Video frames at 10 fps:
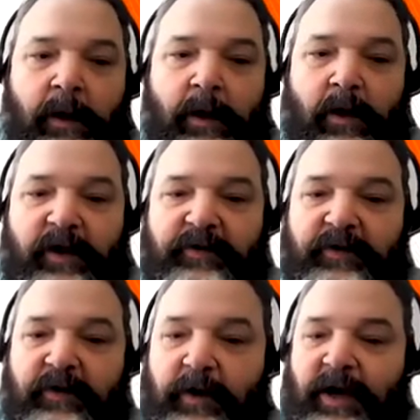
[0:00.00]
All right,
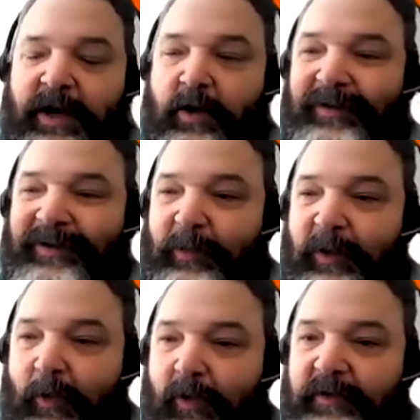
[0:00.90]
going to go a little
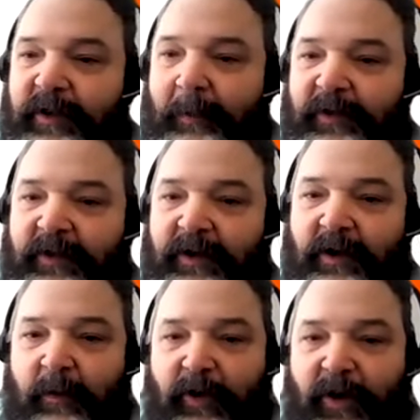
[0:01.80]
bit more in depth. Again,
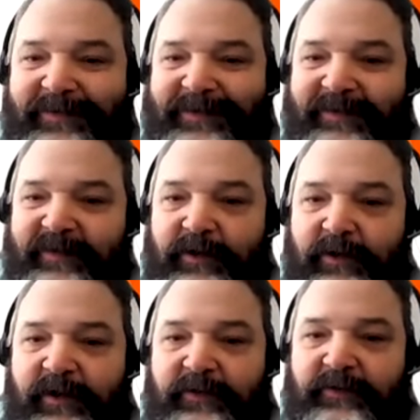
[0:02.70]
our process
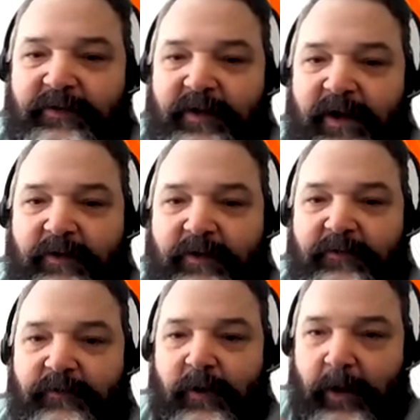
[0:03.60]
here is to take you
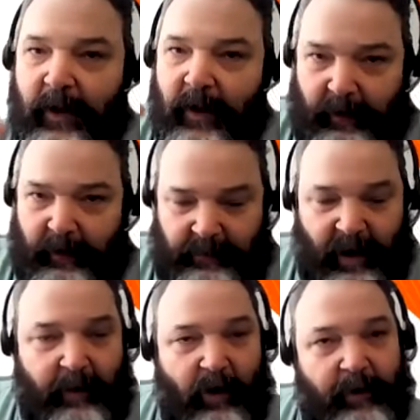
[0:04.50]
from
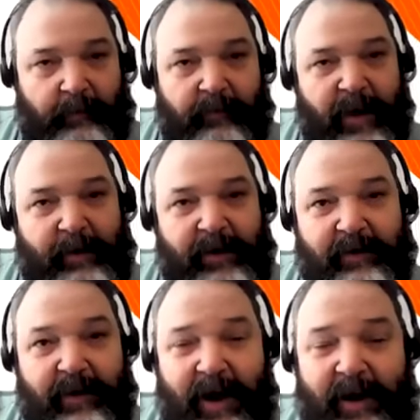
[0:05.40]
not knowing
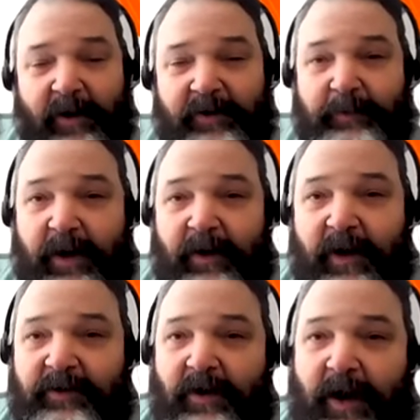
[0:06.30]
maybe not much
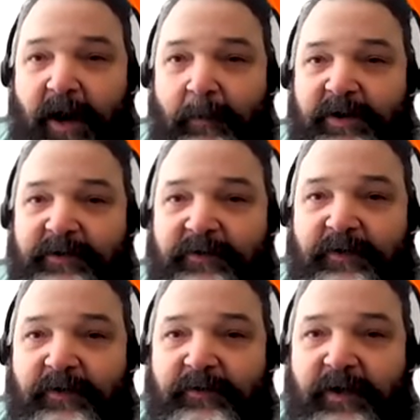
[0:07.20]
about the automation
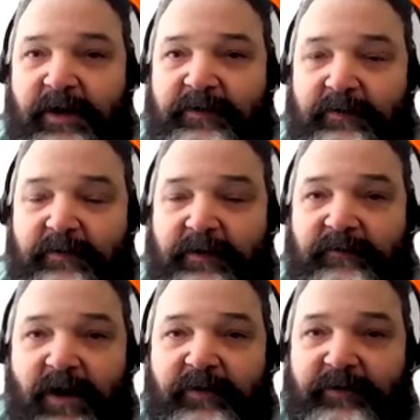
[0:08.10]
certification, the
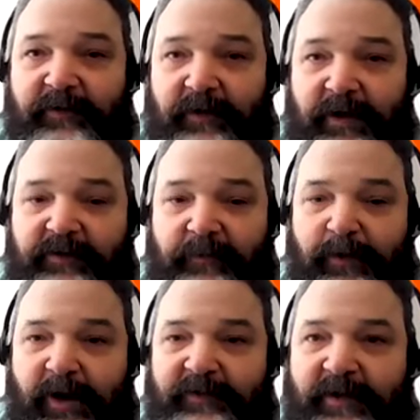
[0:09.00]
advanced certification
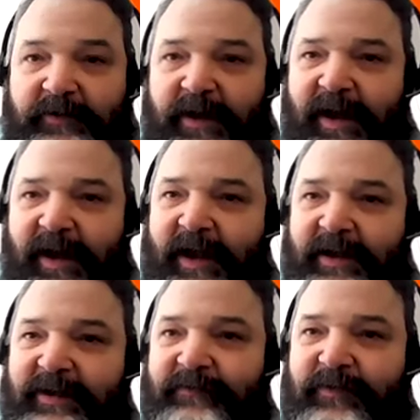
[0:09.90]
process,
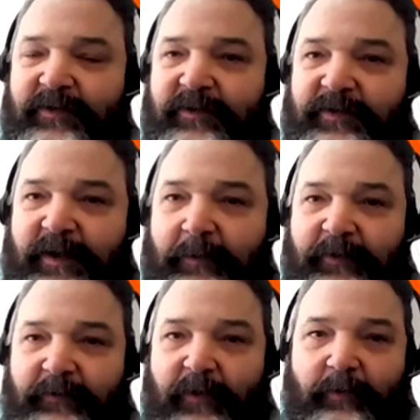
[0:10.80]
and give you the
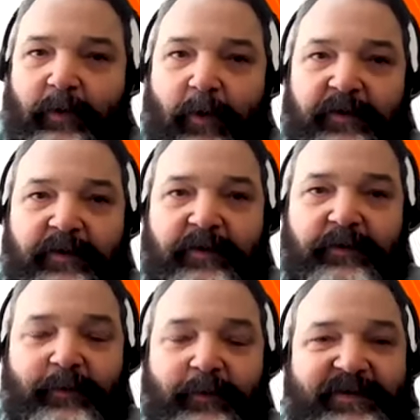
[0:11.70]
steps of what we wanted to
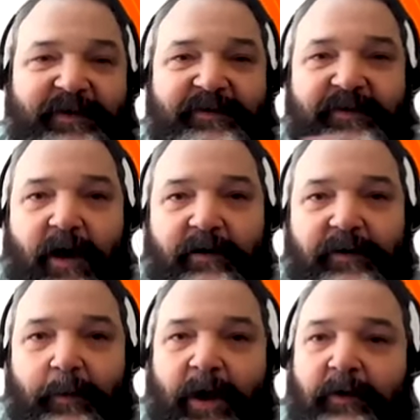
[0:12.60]
do. We just talked
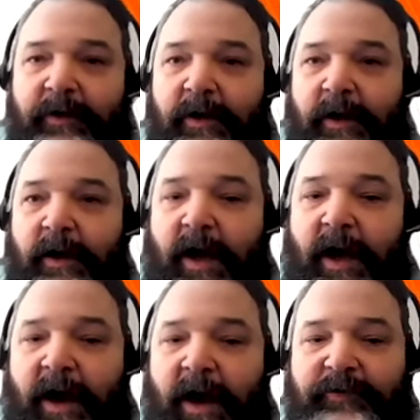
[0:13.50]
about
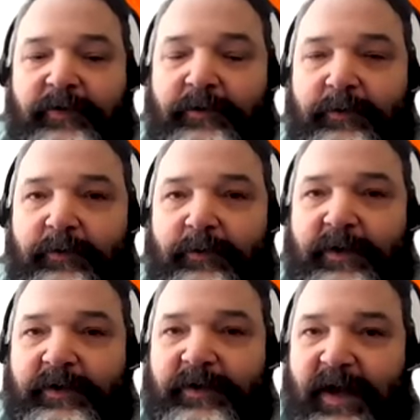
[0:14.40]
how to
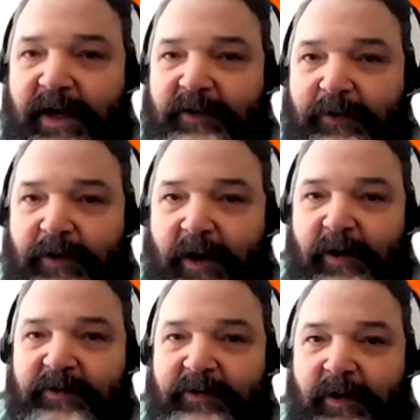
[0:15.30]
engage with
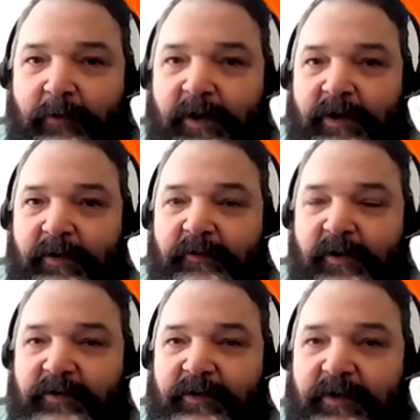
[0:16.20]
Automation Anywhere in the
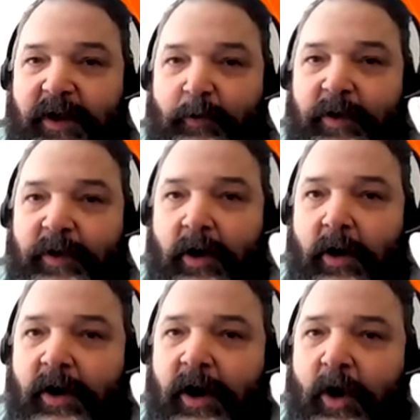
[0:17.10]
university and where they
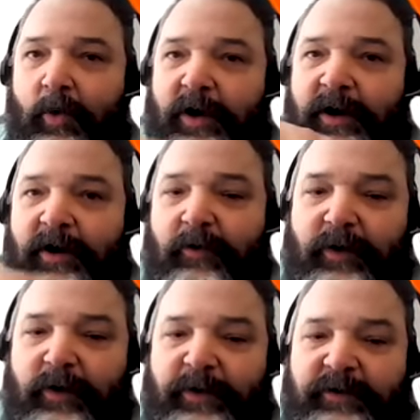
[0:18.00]
are. We're going to go a
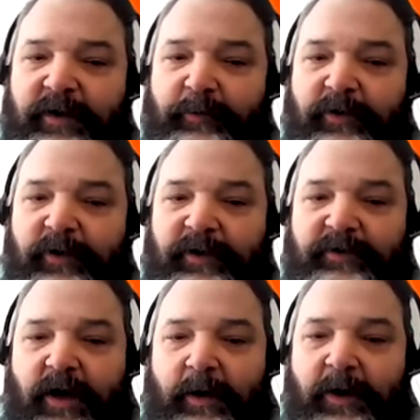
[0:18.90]
little bit deeper and
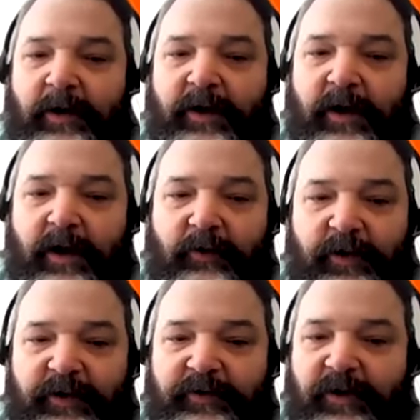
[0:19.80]
talk about
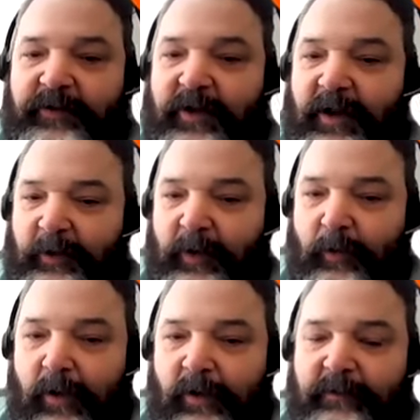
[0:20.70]
learning trails a little bit
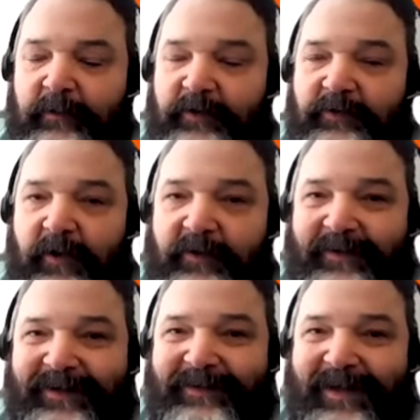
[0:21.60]
more,
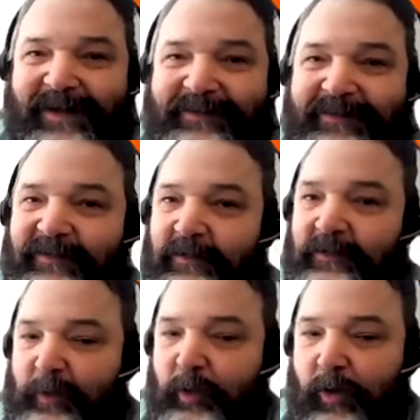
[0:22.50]
instructor-led classes a
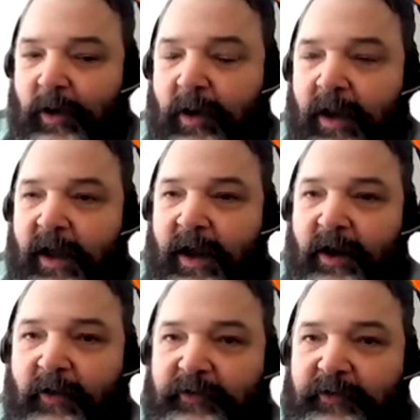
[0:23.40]
little bit more,
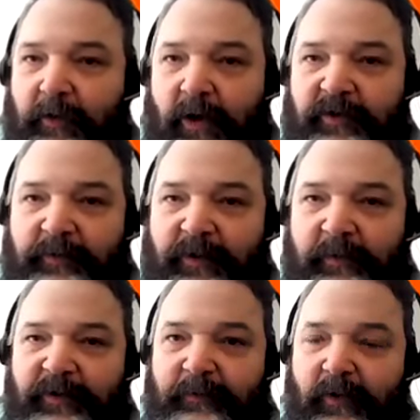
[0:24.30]
and also our
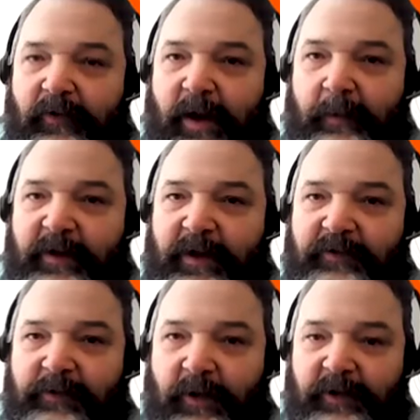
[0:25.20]
subscription program in
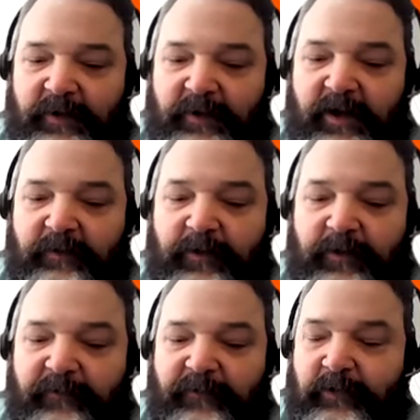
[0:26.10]
case you want to engage with
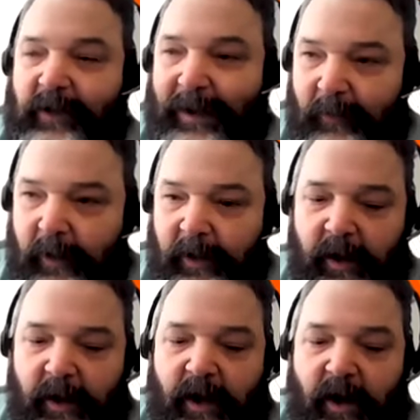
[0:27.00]
a full library
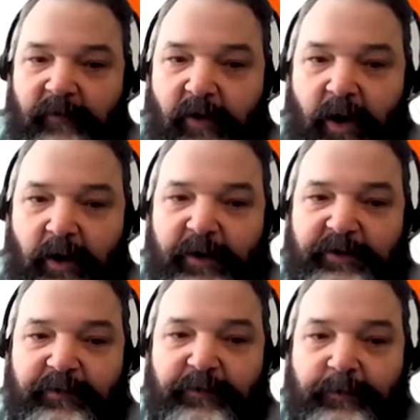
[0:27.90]
of our
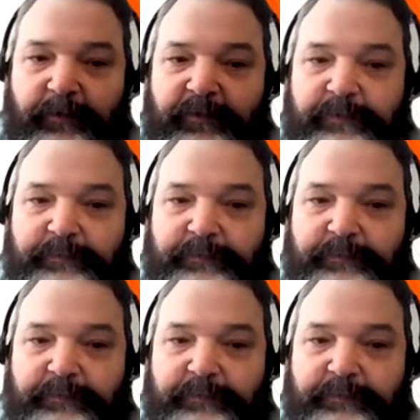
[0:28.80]
automation tools.